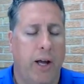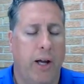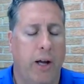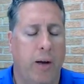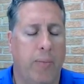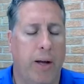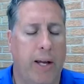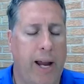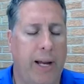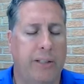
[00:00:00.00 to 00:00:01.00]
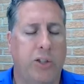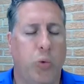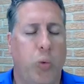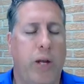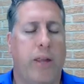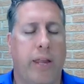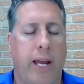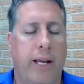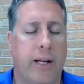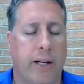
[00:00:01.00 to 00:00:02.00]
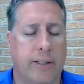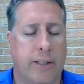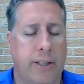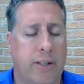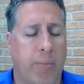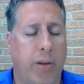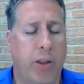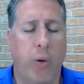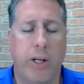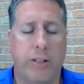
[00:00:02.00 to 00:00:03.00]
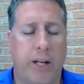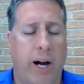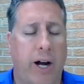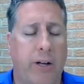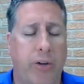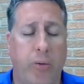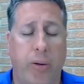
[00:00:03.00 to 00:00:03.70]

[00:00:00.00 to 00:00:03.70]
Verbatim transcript: um, a, a, sweet thing to us that it's something that we desire to do.